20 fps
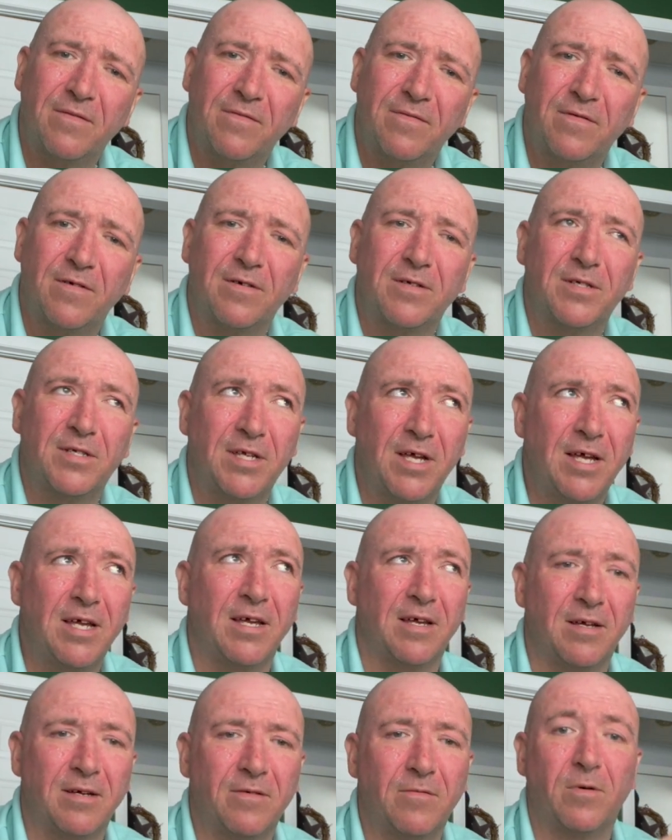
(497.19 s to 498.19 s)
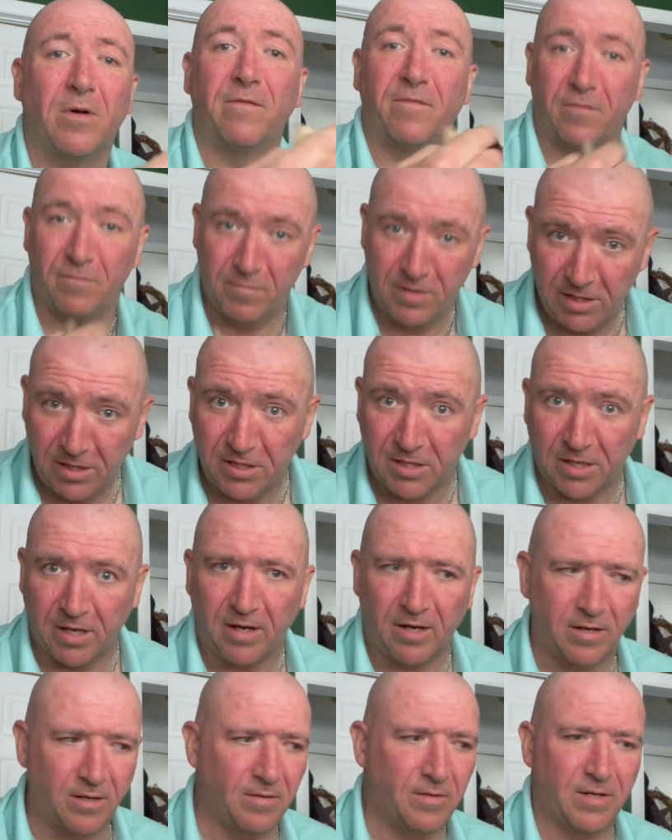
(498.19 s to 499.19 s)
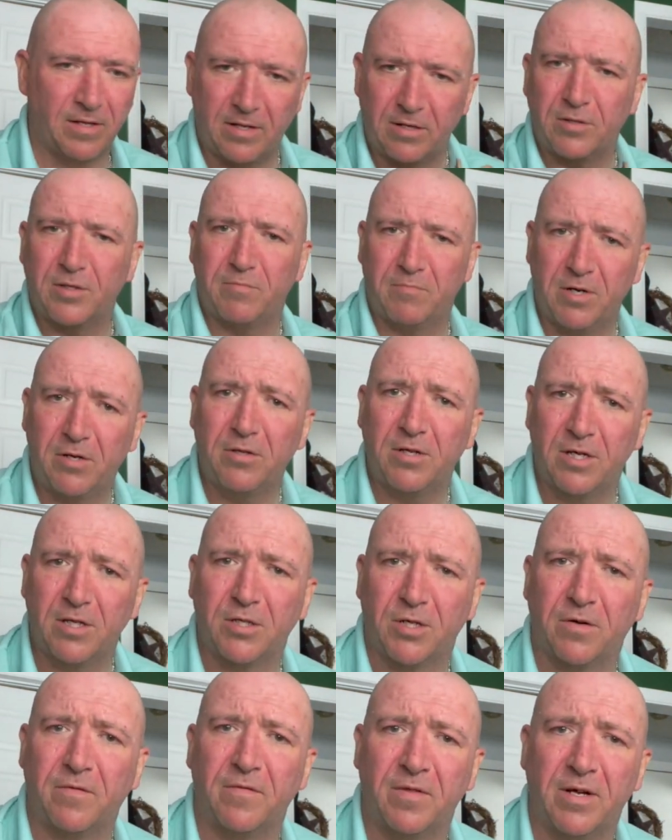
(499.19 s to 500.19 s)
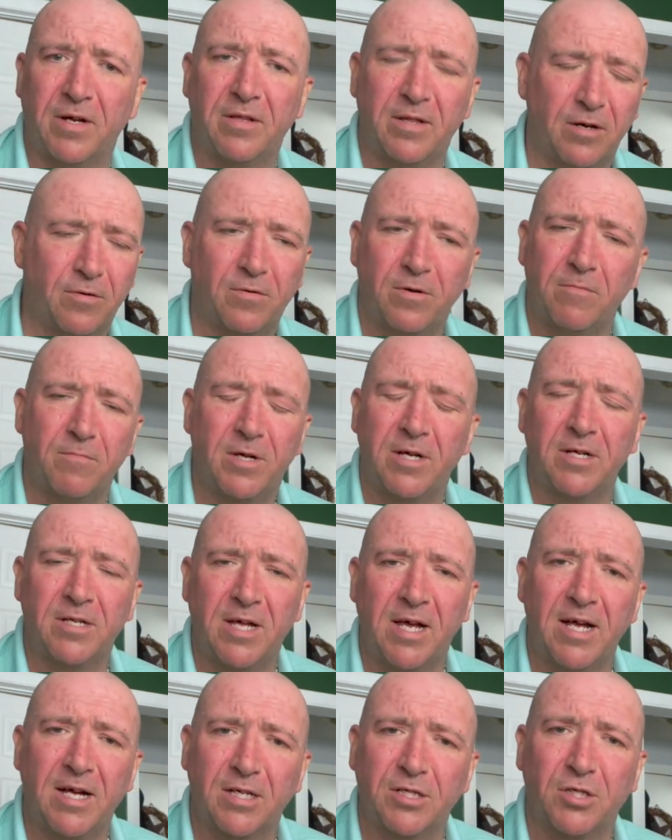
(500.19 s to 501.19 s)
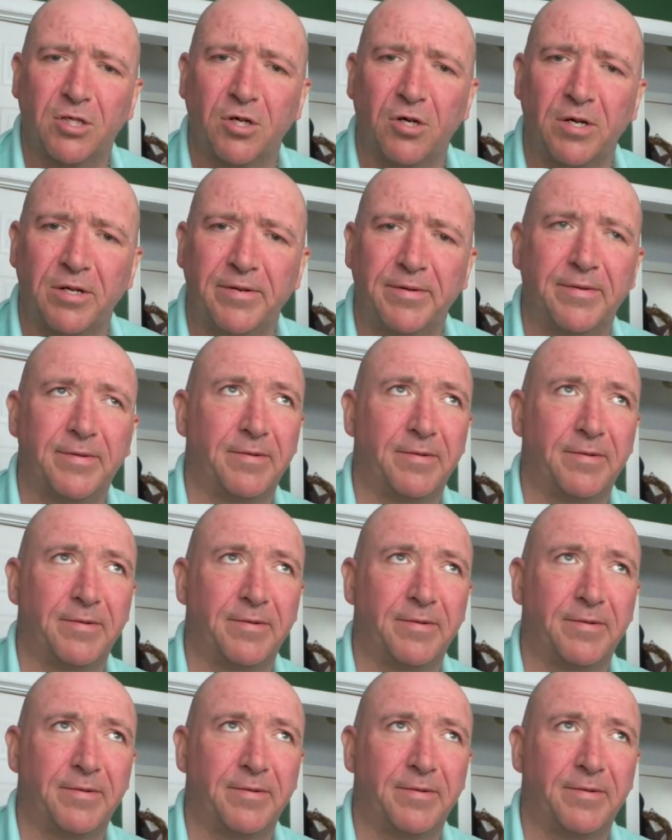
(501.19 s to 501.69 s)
for saying, well, for me saying, that there was buildings over there that weren't being taxed on.